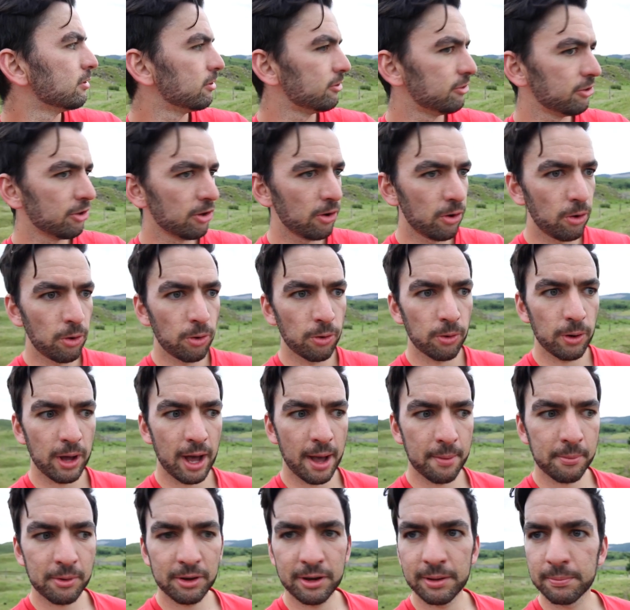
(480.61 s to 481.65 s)
so
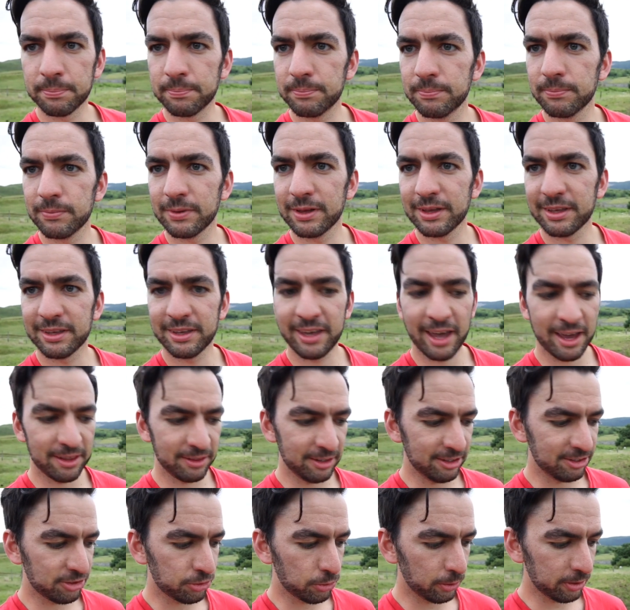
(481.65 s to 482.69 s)
I'm gonna get
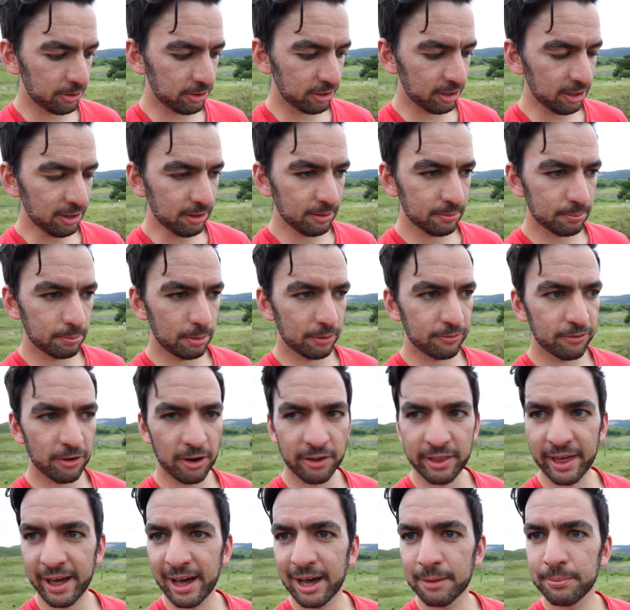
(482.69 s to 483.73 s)
these quickly
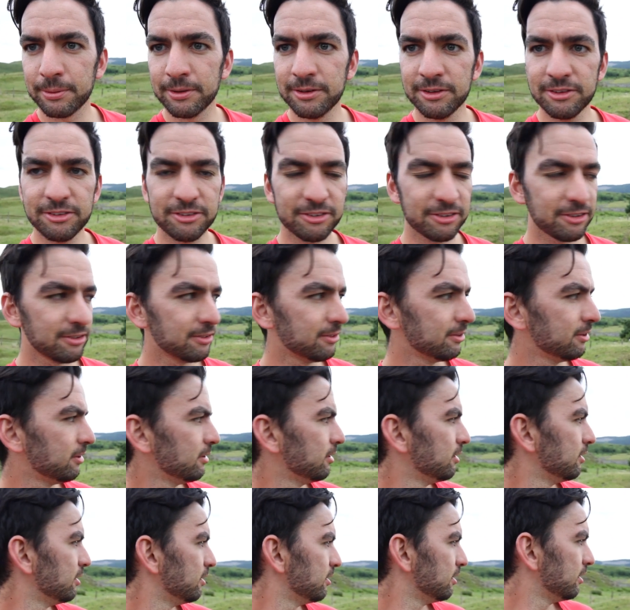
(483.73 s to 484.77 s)
before that happens,
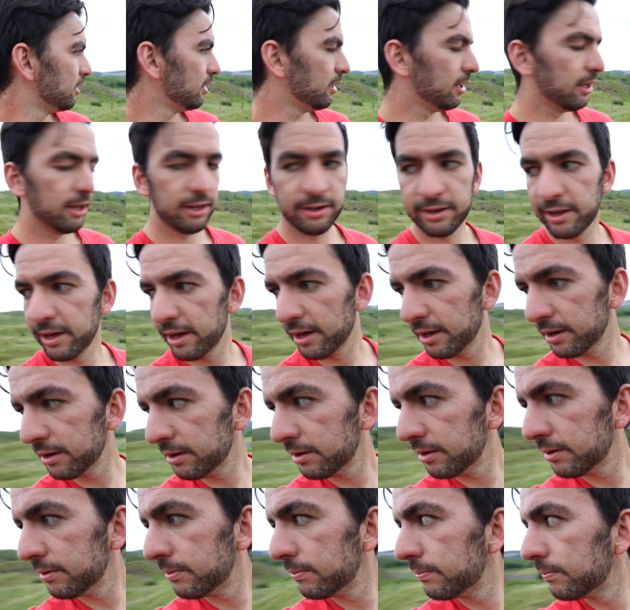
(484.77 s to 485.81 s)
and then